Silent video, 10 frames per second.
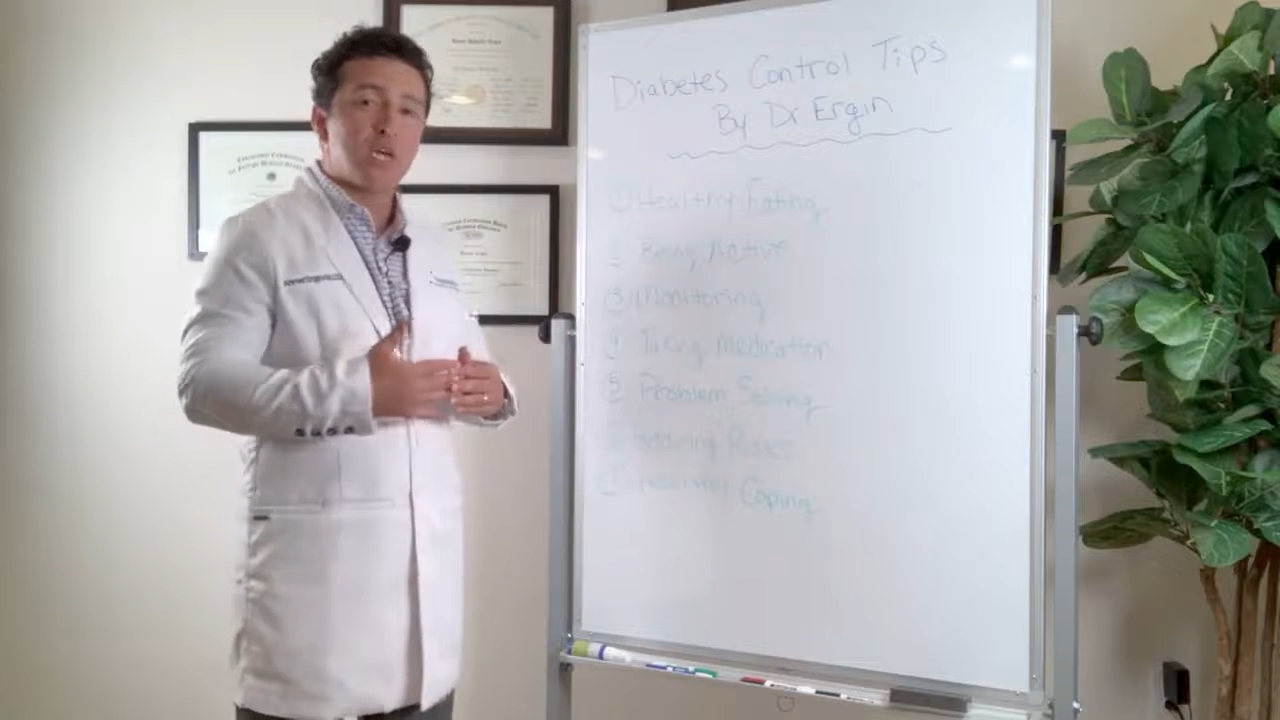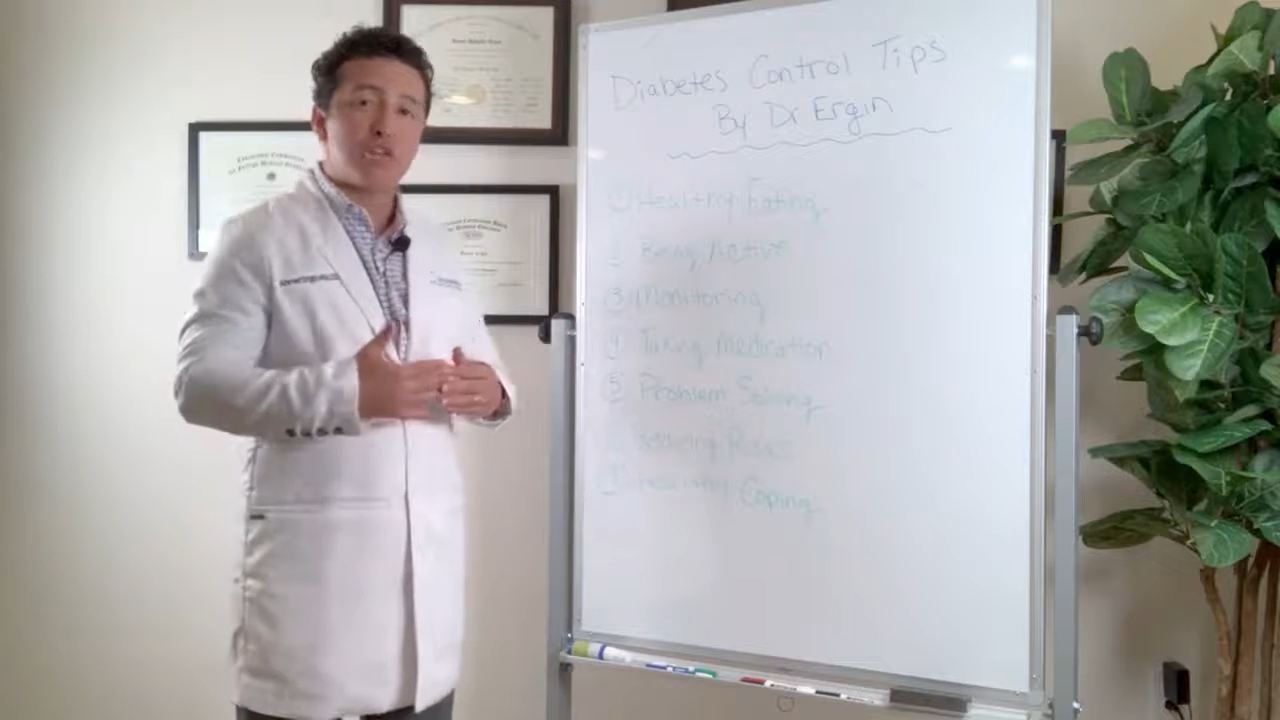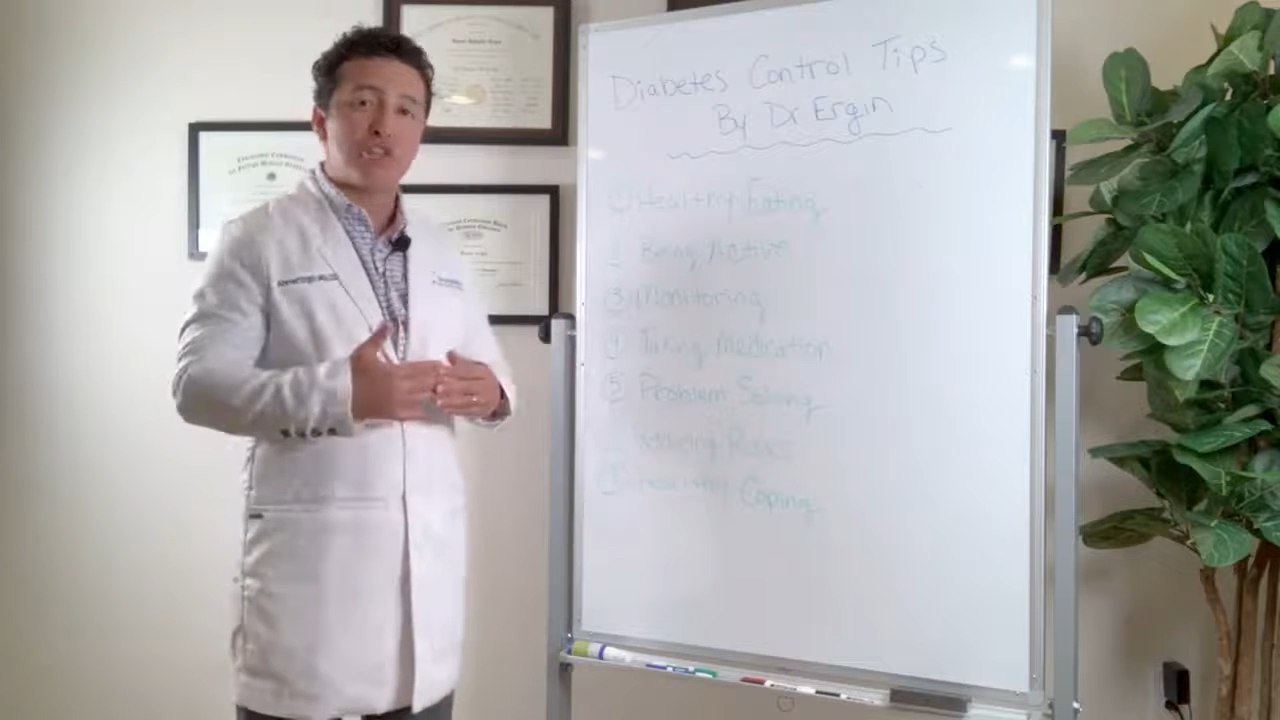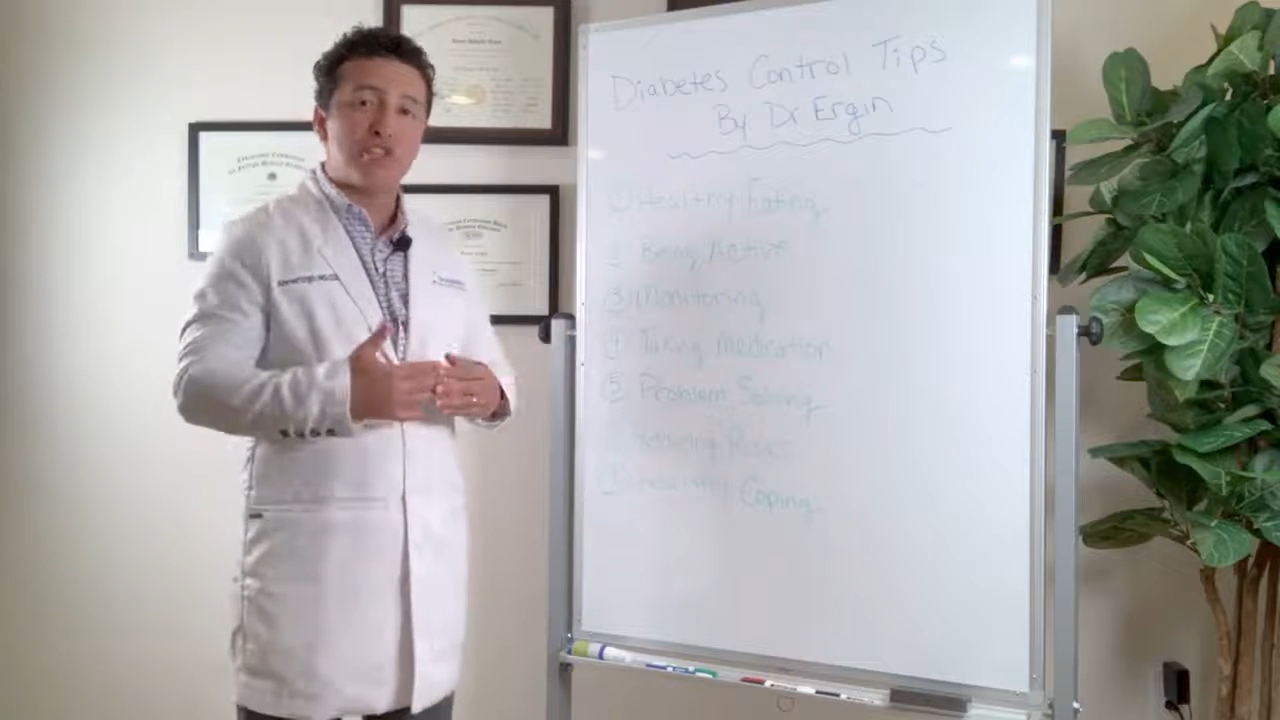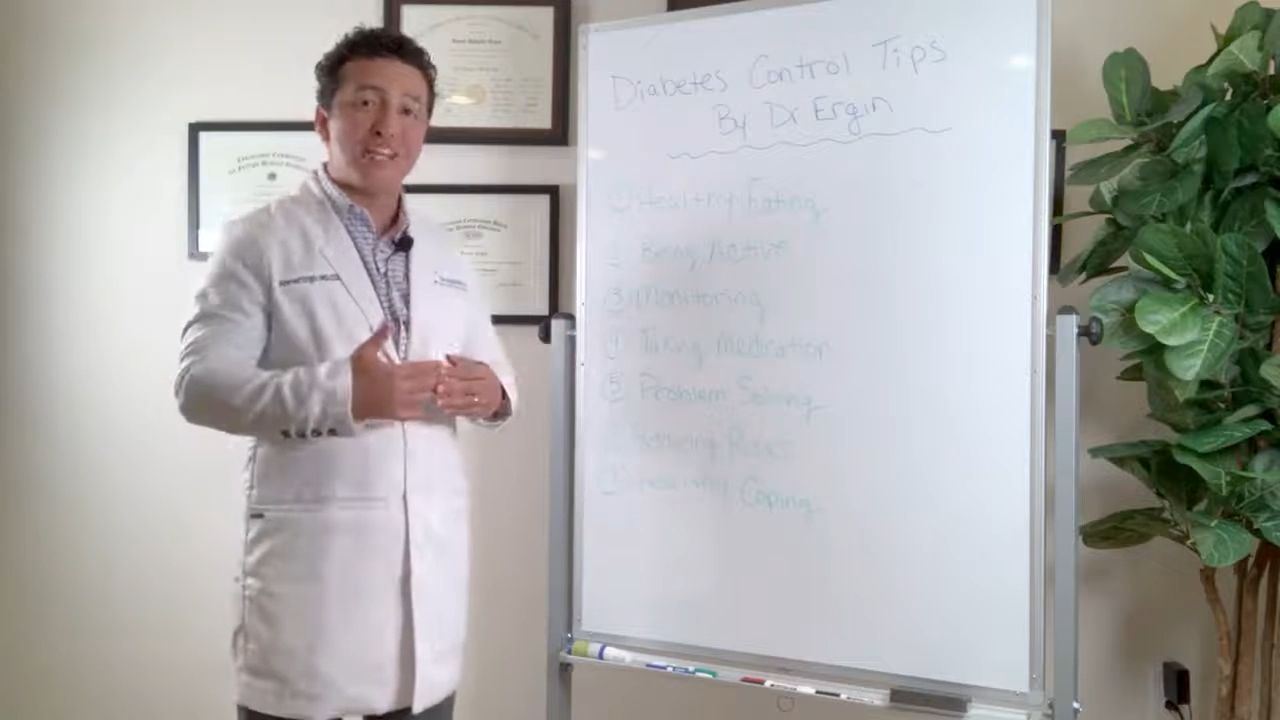
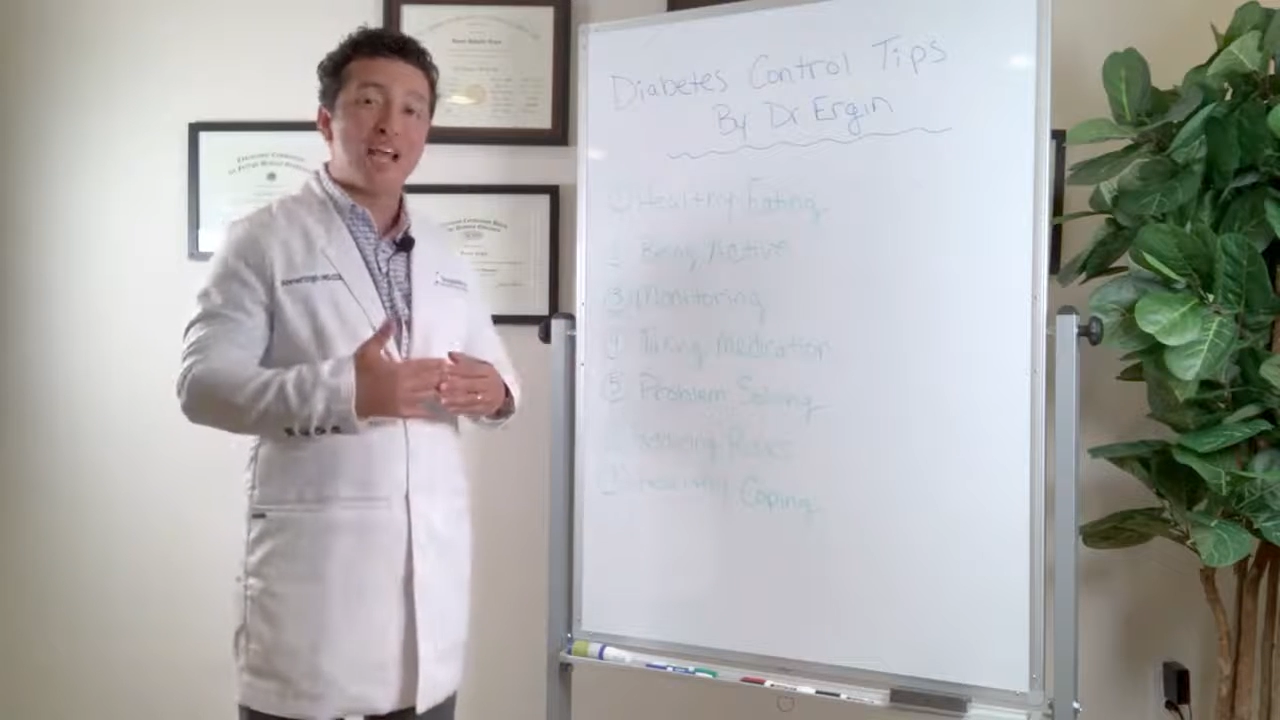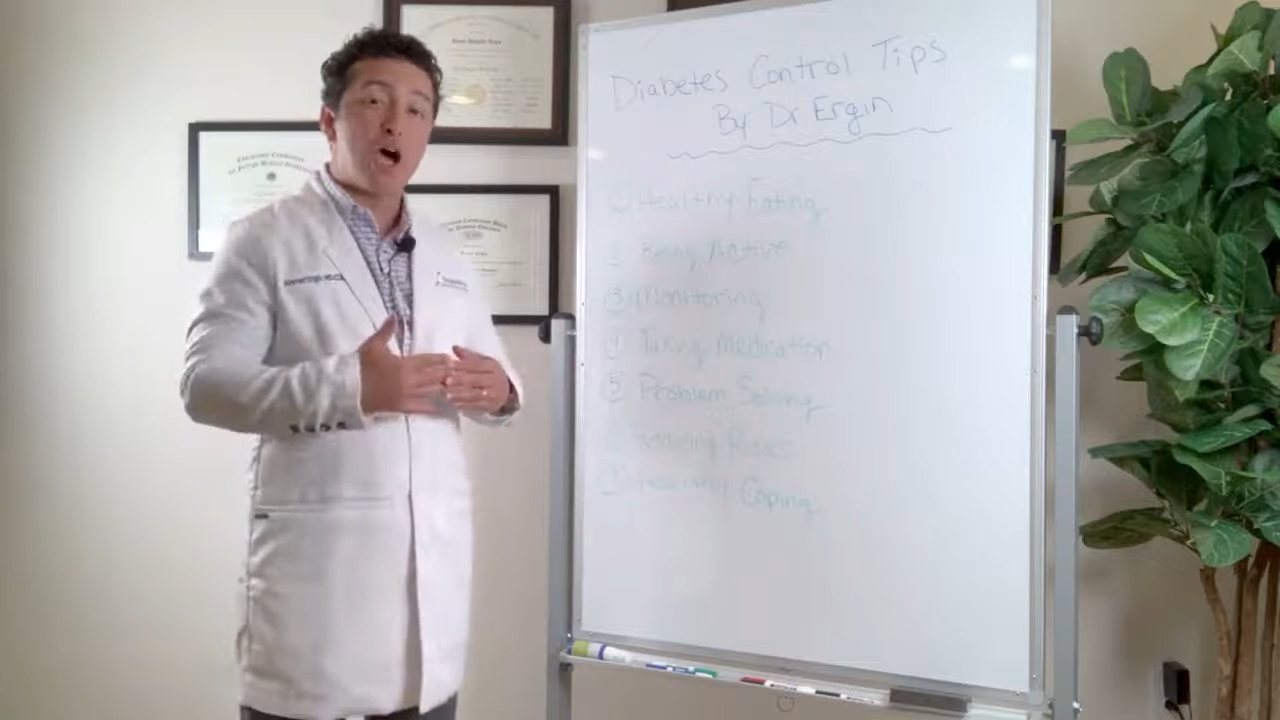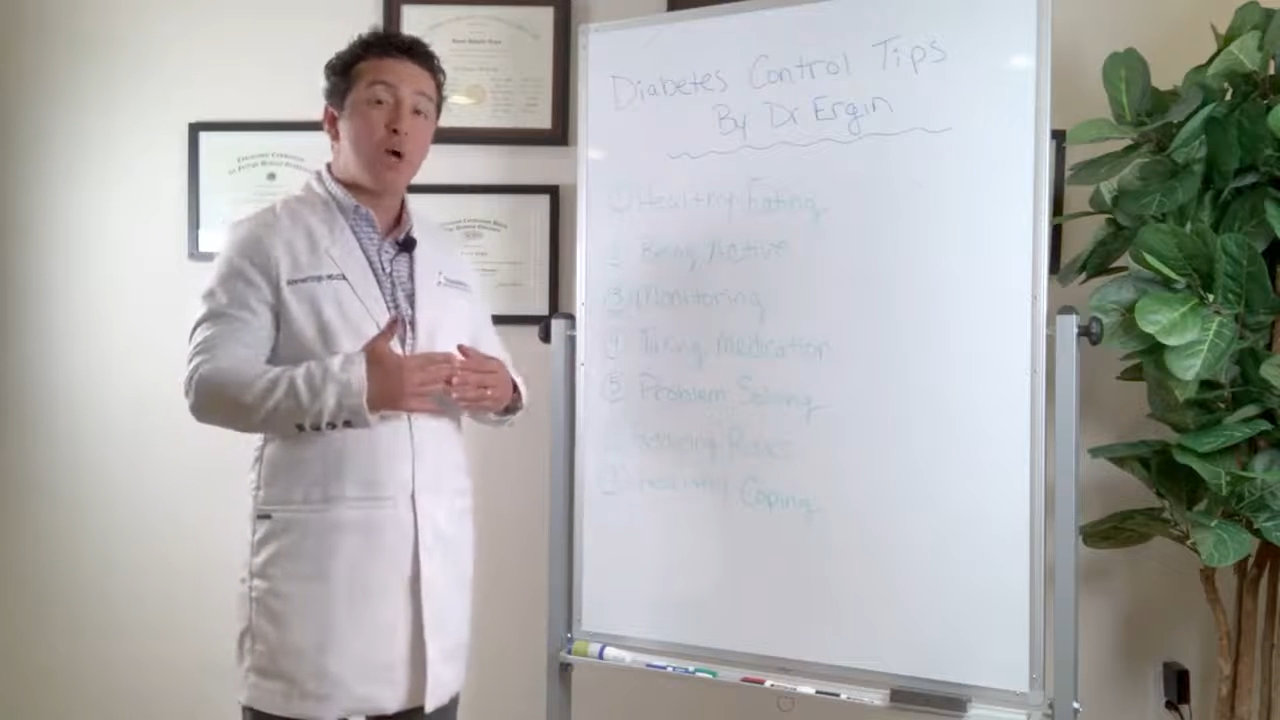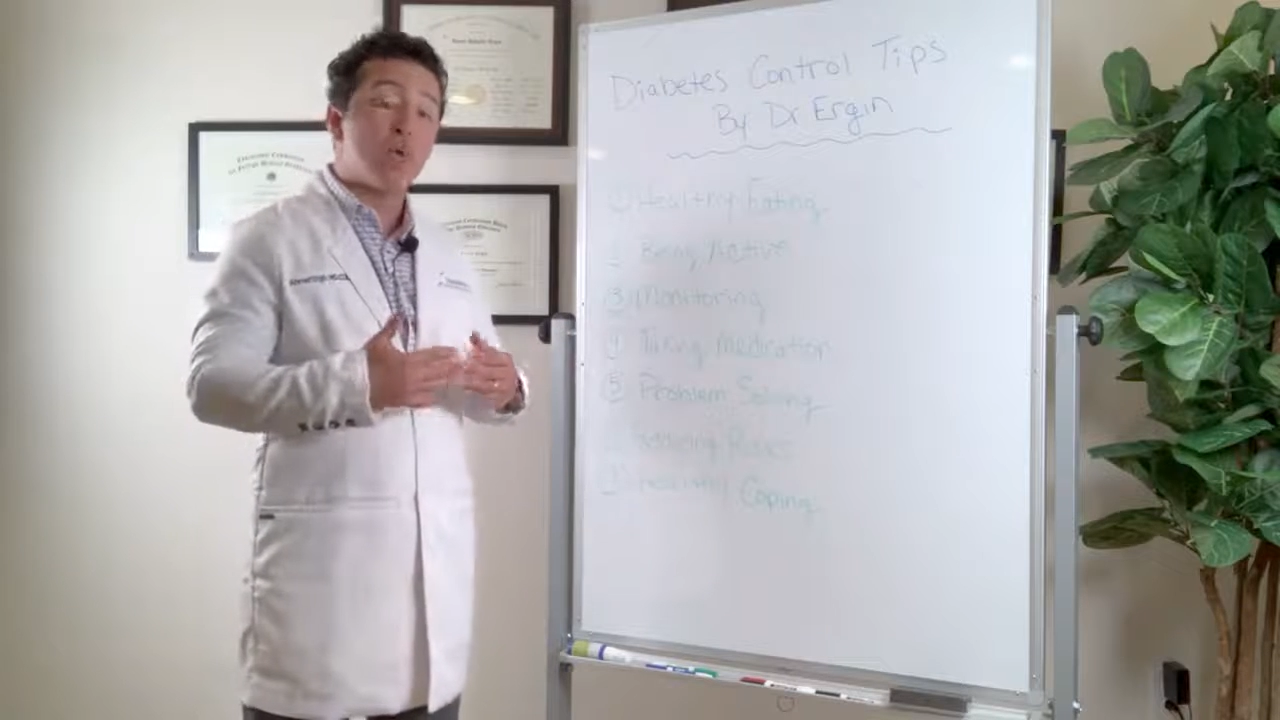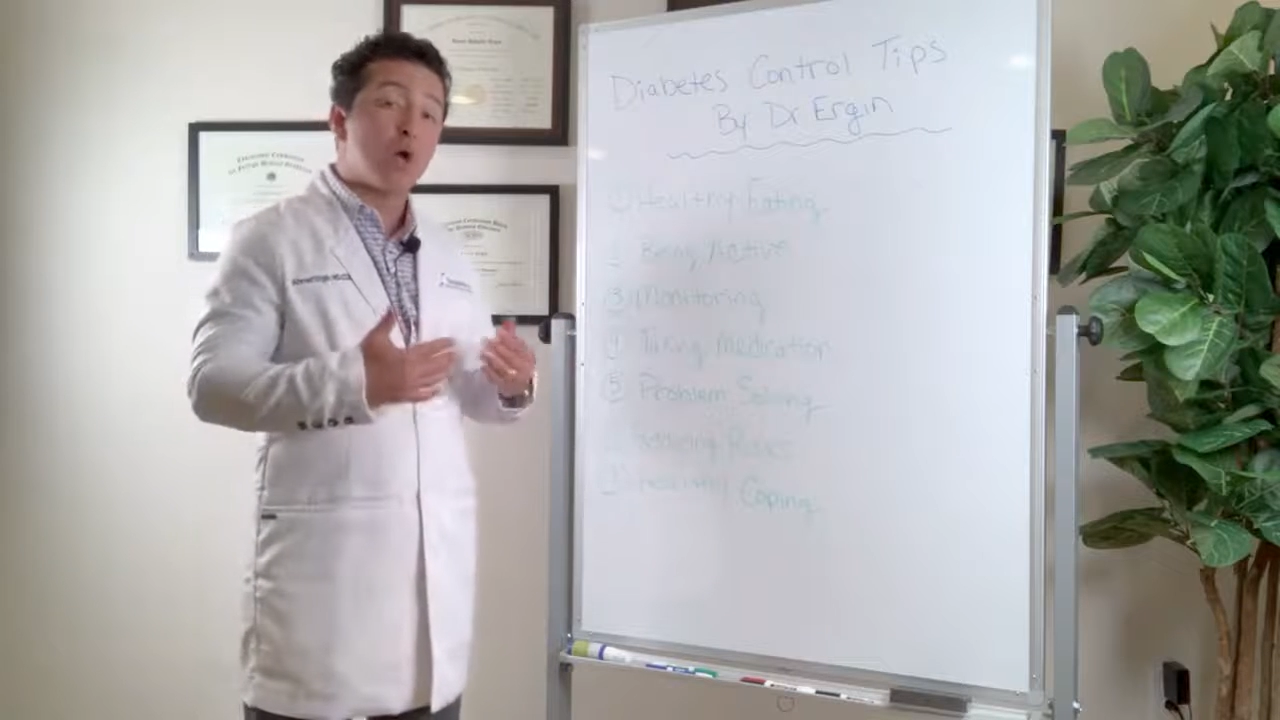understand how